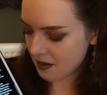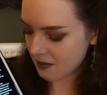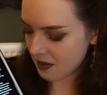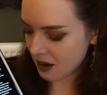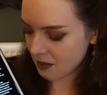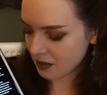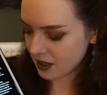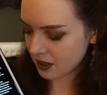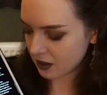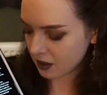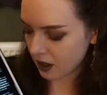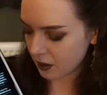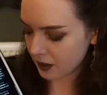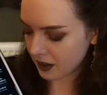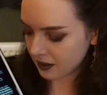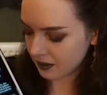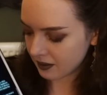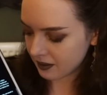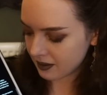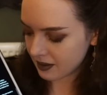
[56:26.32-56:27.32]
I'm still
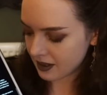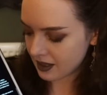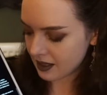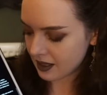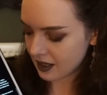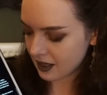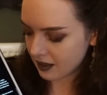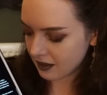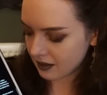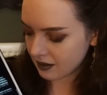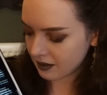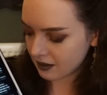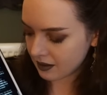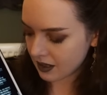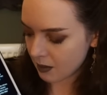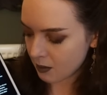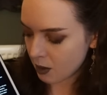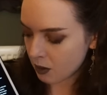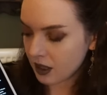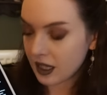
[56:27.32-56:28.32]
going. Still.
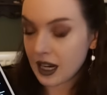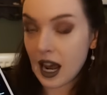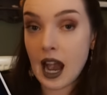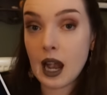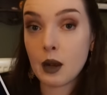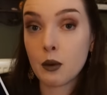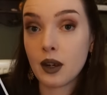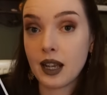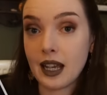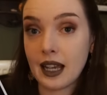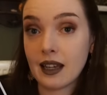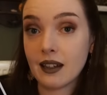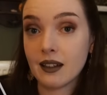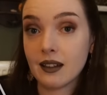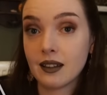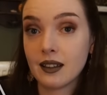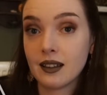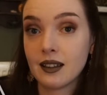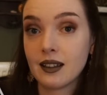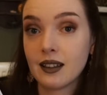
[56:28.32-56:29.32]
I'm only an hour
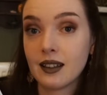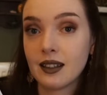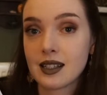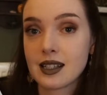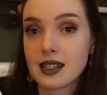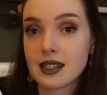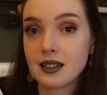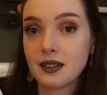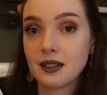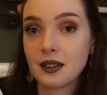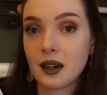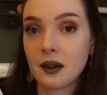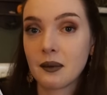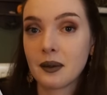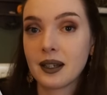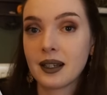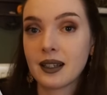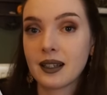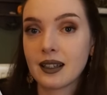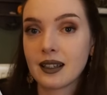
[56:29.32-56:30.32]
in. Still
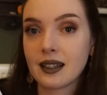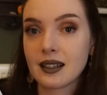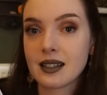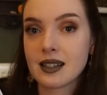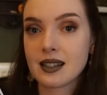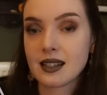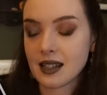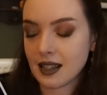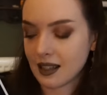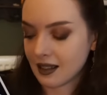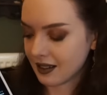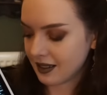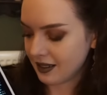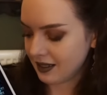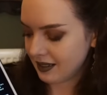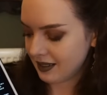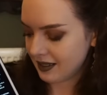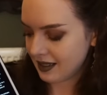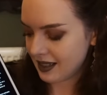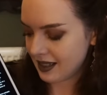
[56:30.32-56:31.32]
going.
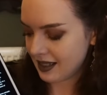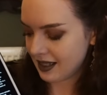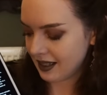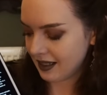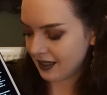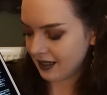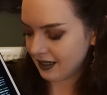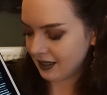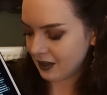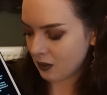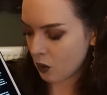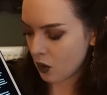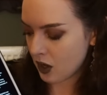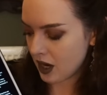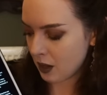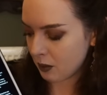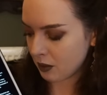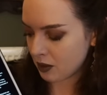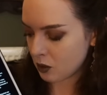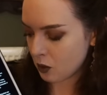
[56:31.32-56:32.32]
Still.
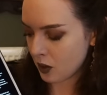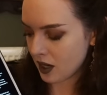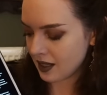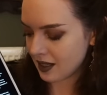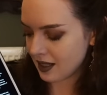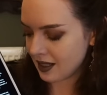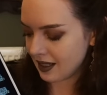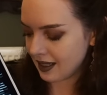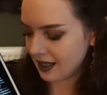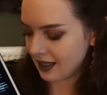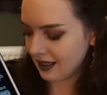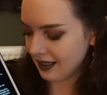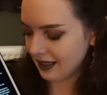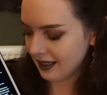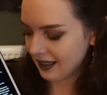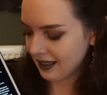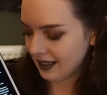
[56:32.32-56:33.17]
1:20.